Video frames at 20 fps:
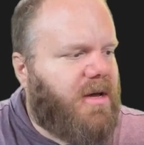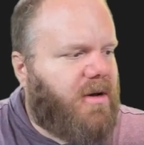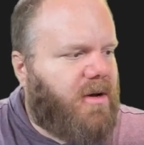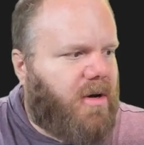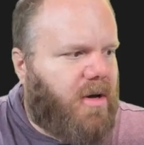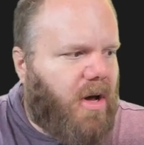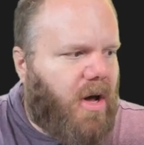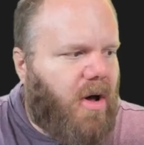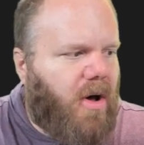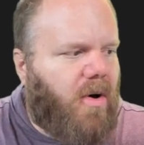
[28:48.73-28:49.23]

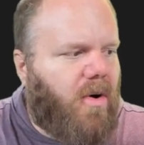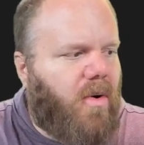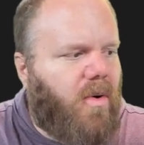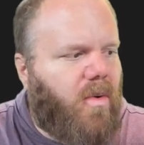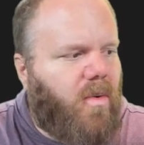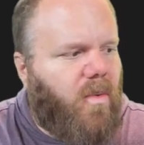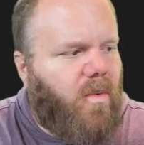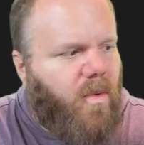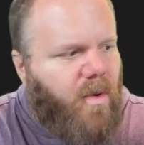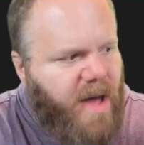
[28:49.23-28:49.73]
go
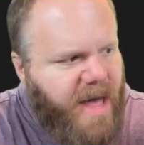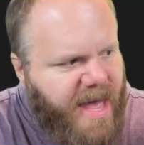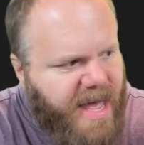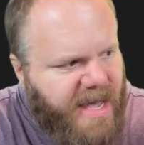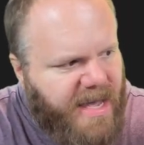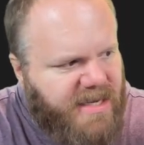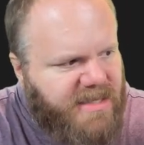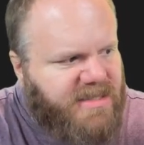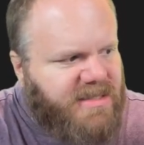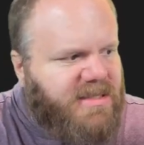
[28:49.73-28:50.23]

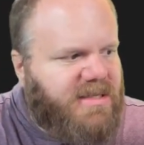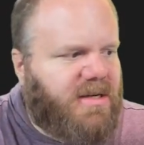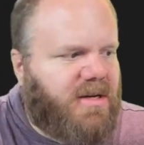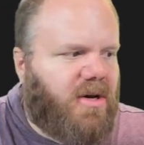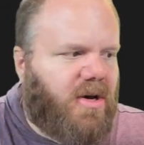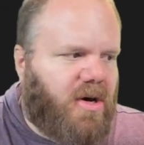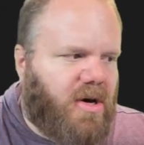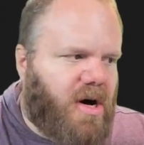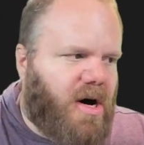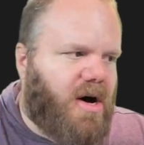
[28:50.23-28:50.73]
west,
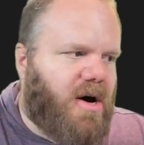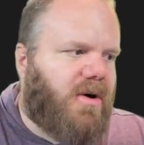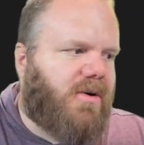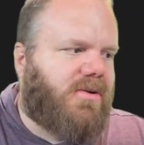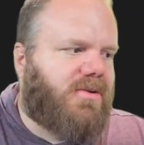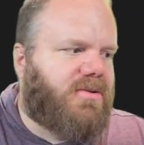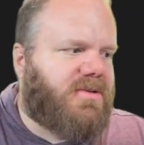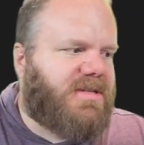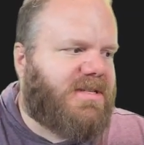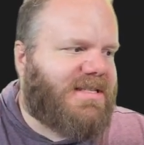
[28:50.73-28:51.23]

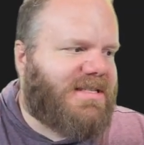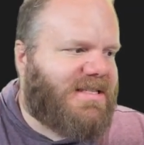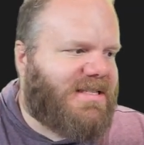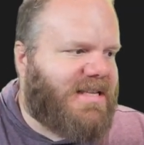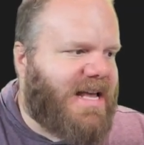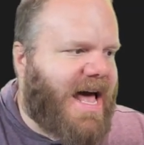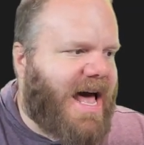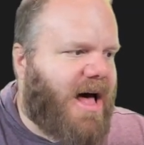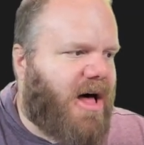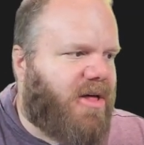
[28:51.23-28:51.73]
go
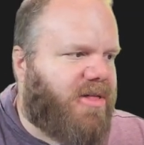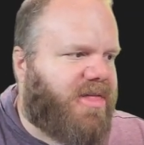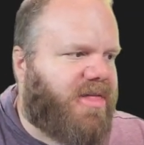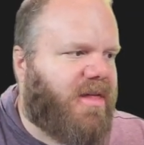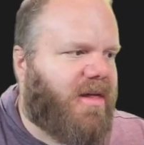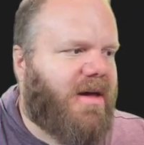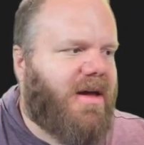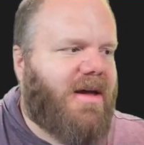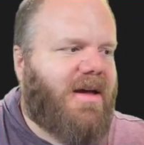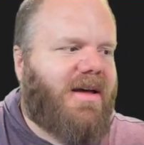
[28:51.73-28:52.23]
south,
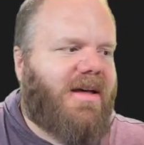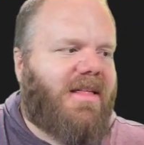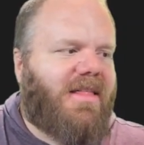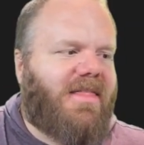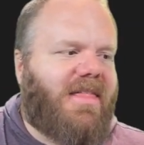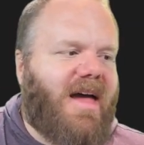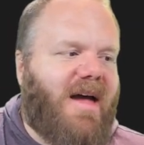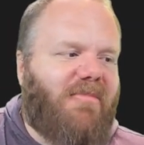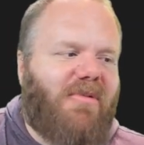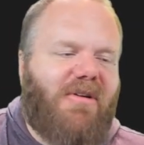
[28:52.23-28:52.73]

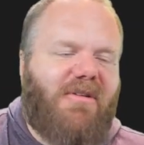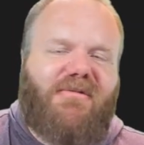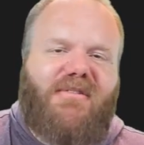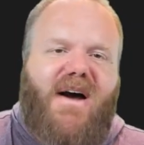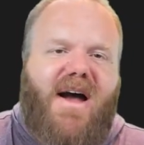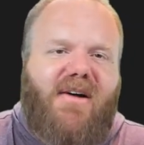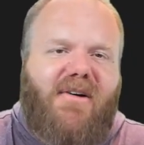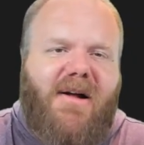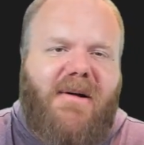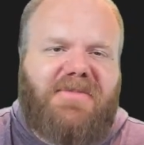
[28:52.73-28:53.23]
then we
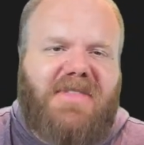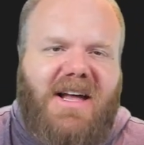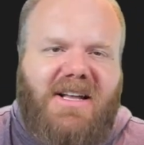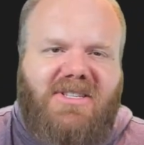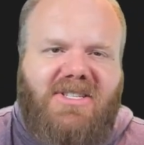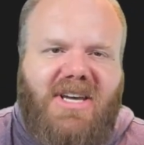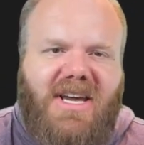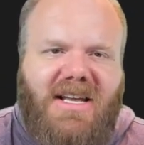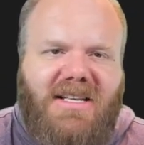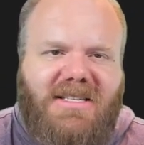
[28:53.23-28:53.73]
fire up that
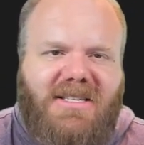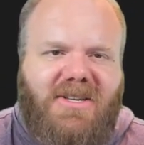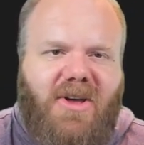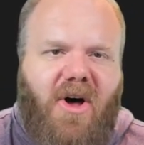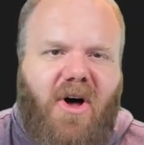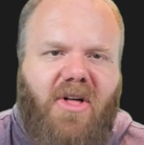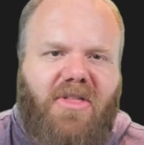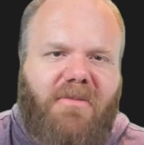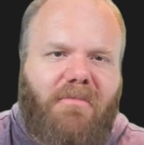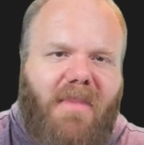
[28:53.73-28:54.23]

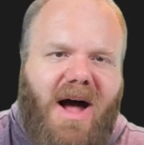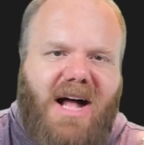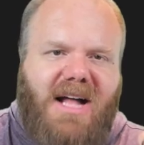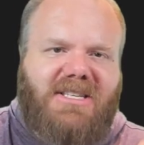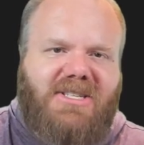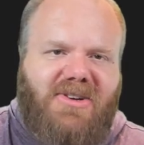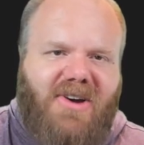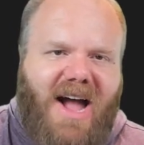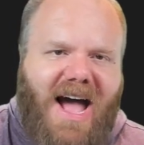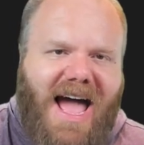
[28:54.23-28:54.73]
chainsaw, the
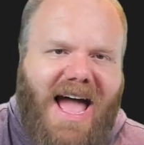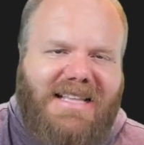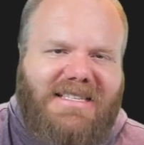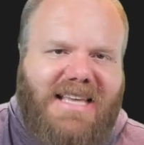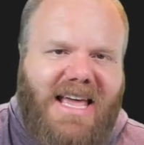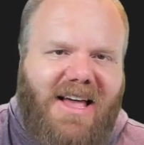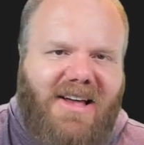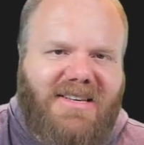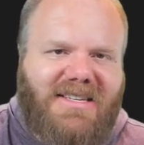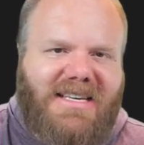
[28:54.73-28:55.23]
monster
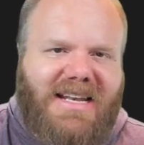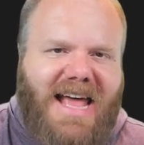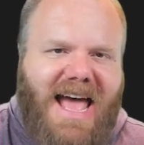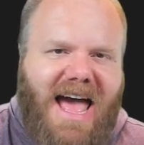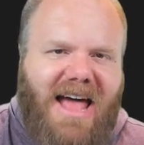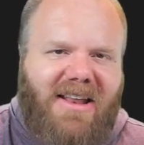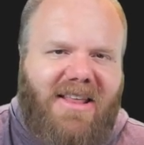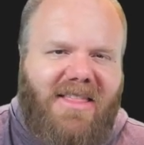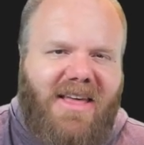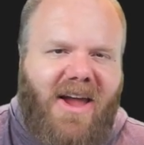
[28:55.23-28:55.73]
hightails it
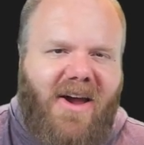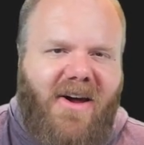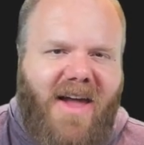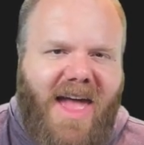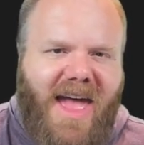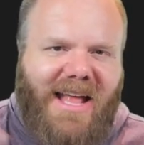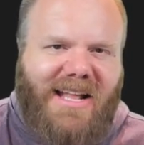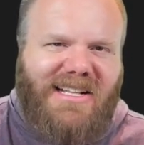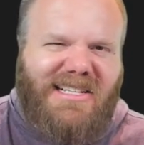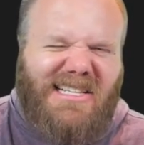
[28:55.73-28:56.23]
out of there,
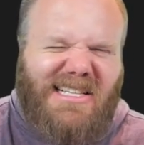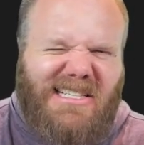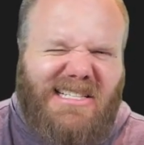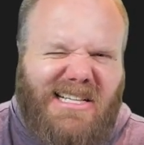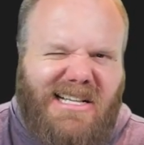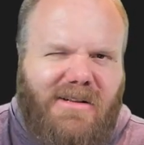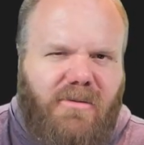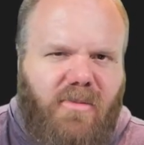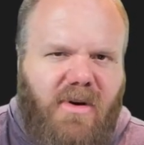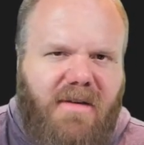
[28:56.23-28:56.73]
and
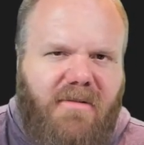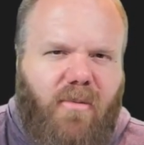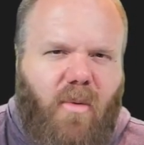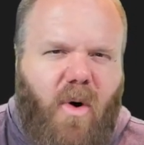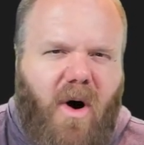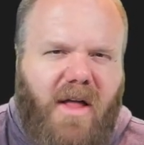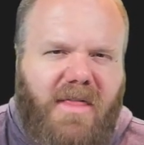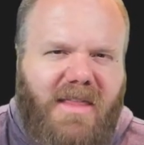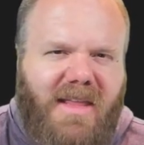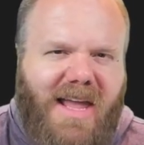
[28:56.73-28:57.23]
we've
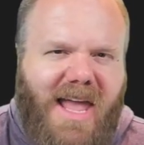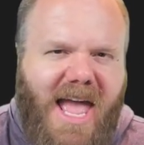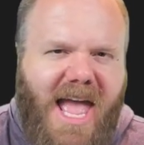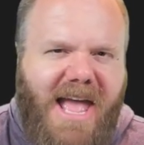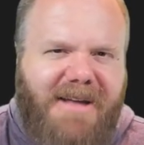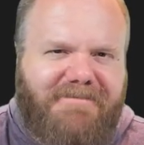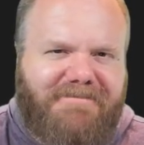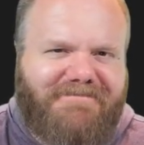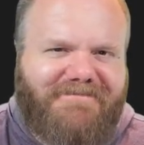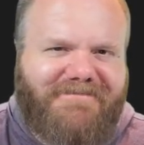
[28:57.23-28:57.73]
won the game.